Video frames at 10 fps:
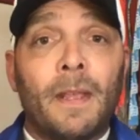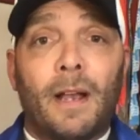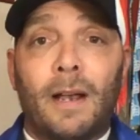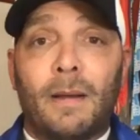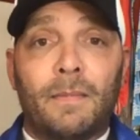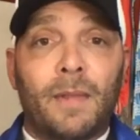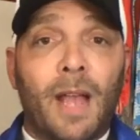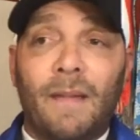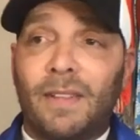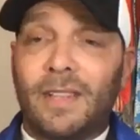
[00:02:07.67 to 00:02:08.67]

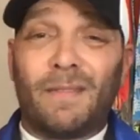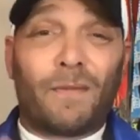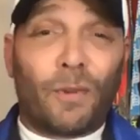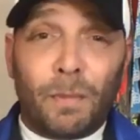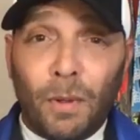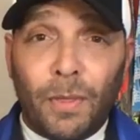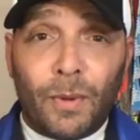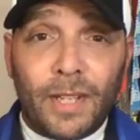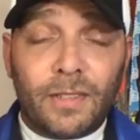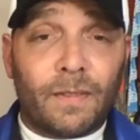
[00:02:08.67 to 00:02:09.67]
Having like verbal
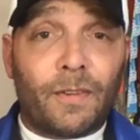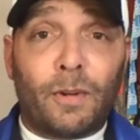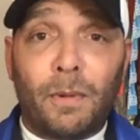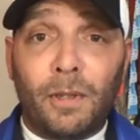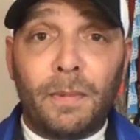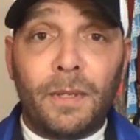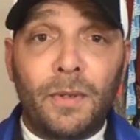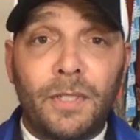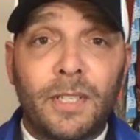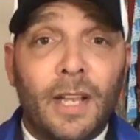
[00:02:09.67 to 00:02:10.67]
threats or verbal
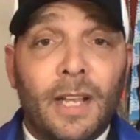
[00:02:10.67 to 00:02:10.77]
abuse.